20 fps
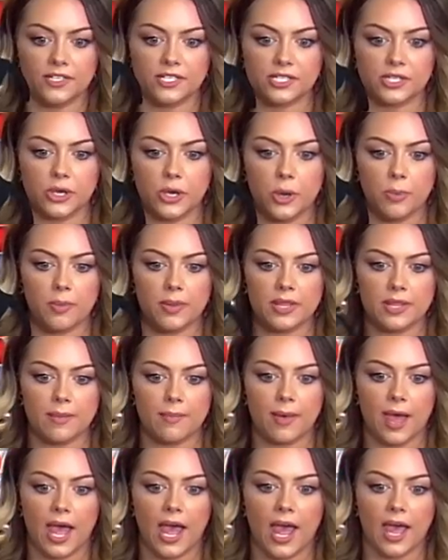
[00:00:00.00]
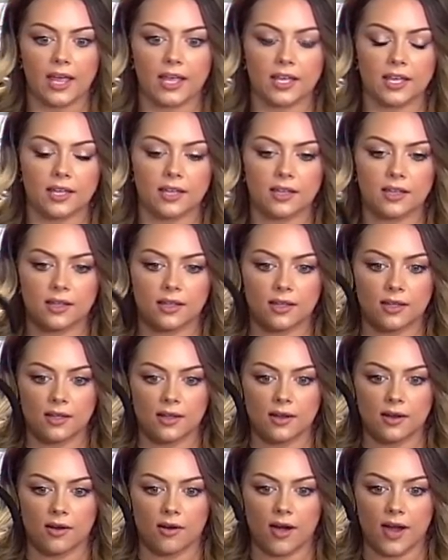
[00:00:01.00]
of a scoop in the back.
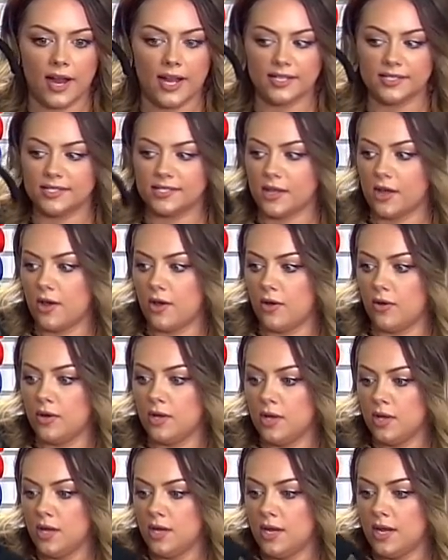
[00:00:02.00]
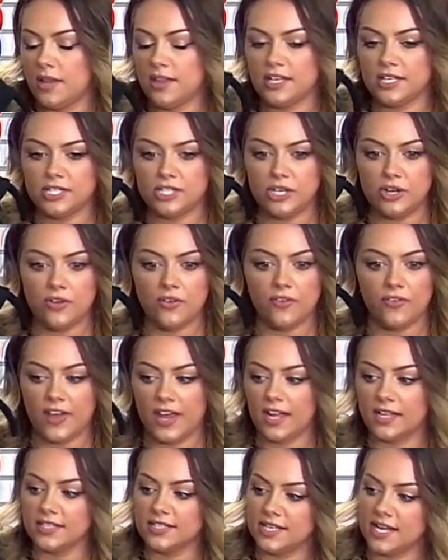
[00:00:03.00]
All right, so nothing too
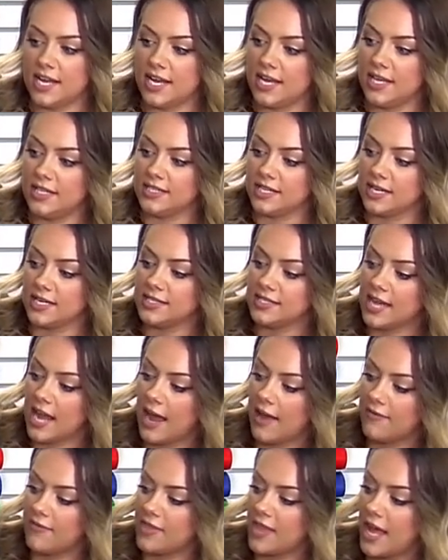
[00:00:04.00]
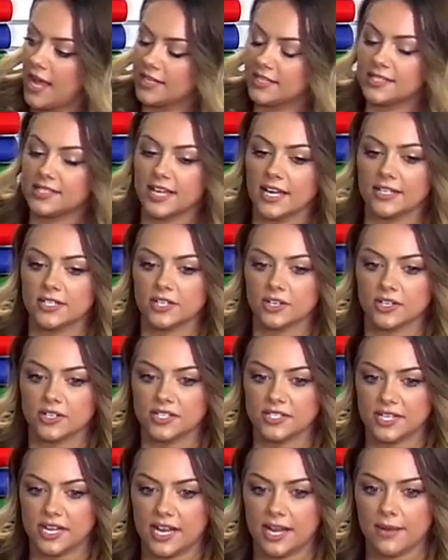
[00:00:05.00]
fancy. It does have that center
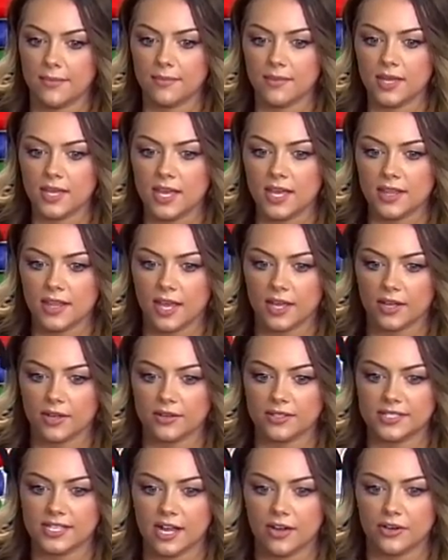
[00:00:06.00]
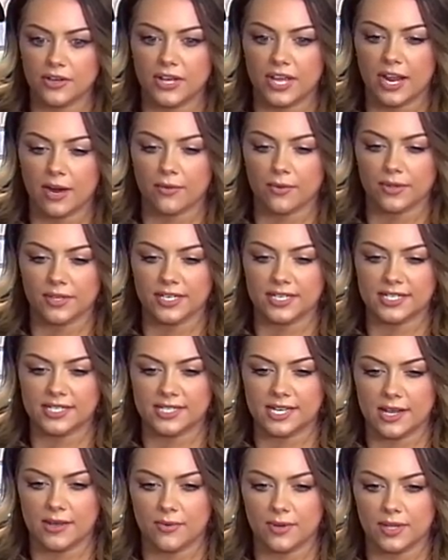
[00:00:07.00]
seam that goes down. You can't really
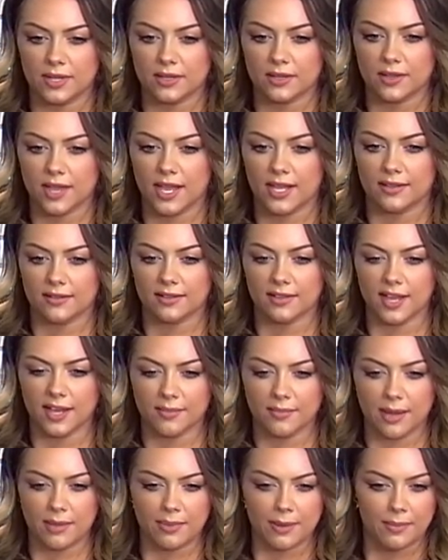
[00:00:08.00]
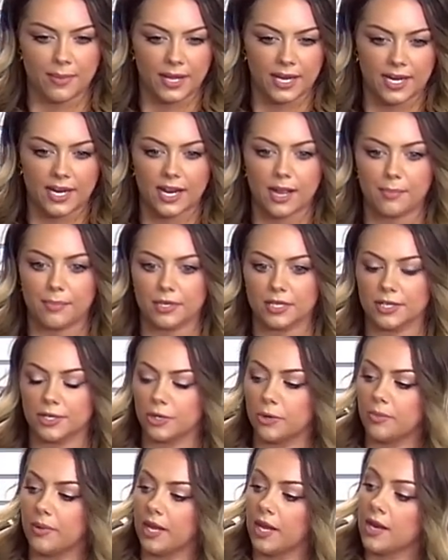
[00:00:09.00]
see with the light might be picking it up a
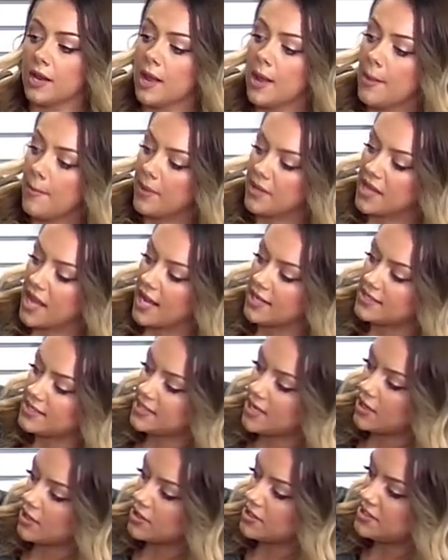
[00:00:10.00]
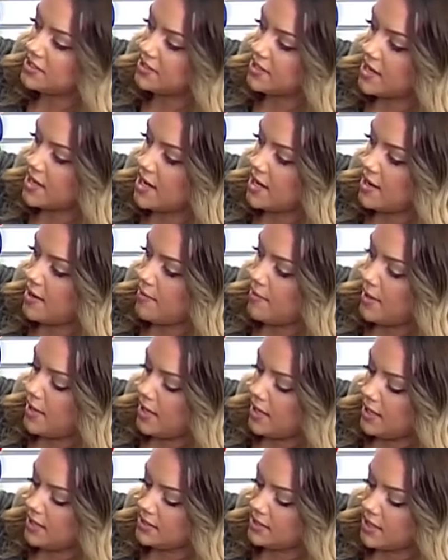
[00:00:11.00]
little bit, but that center seam
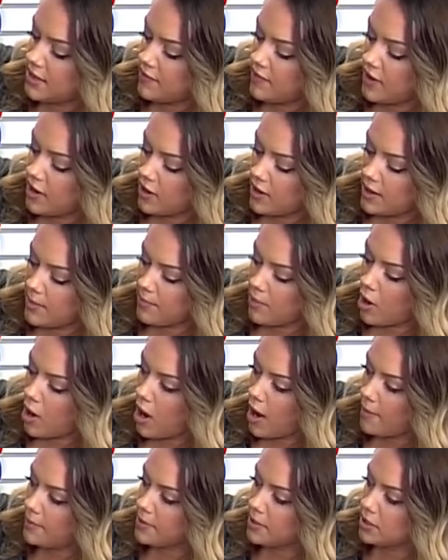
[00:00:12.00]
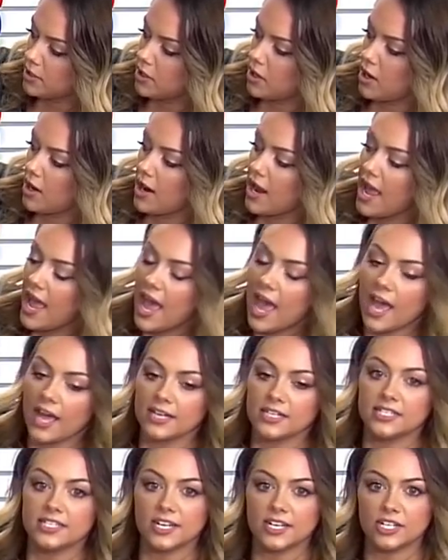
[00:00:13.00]
is a very popular
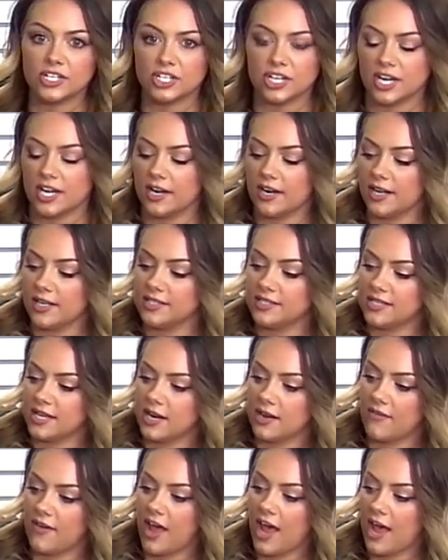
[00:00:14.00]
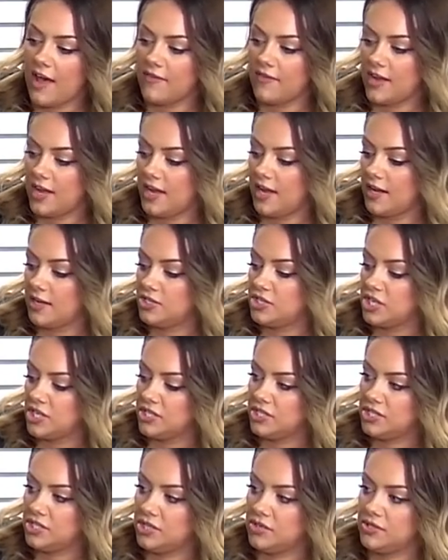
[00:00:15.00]
addition. Instead of having
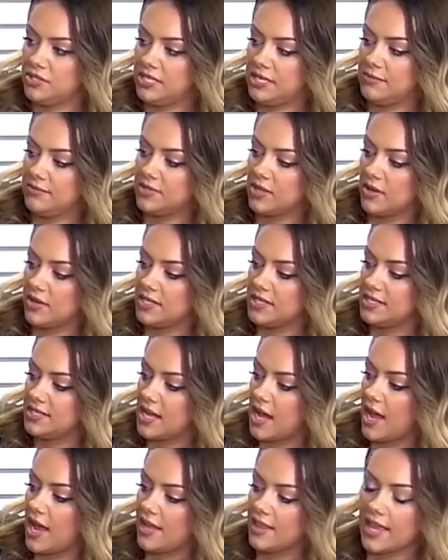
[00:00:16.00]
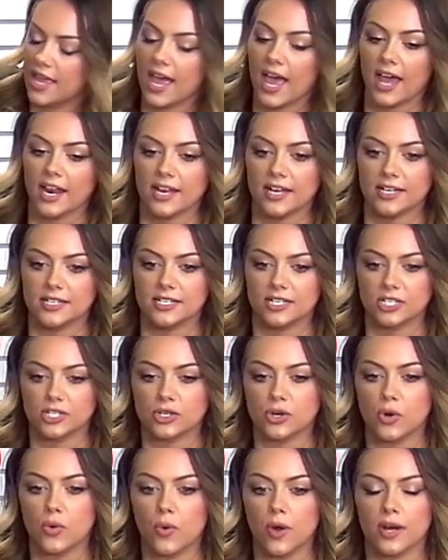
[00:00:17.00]
just two seams on the side, they add an
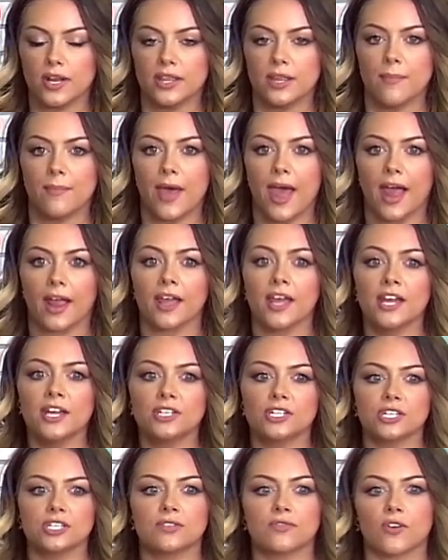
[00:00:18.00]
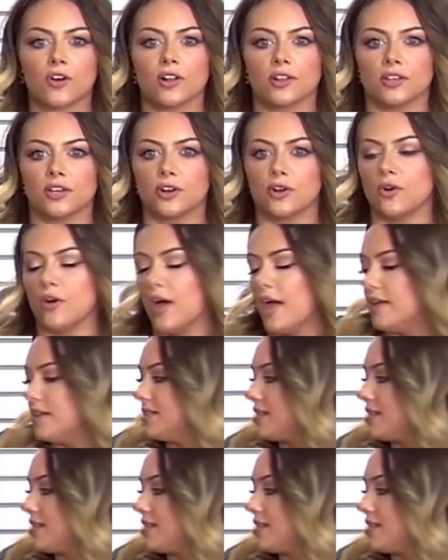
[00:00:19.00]
additional one in the back just for a little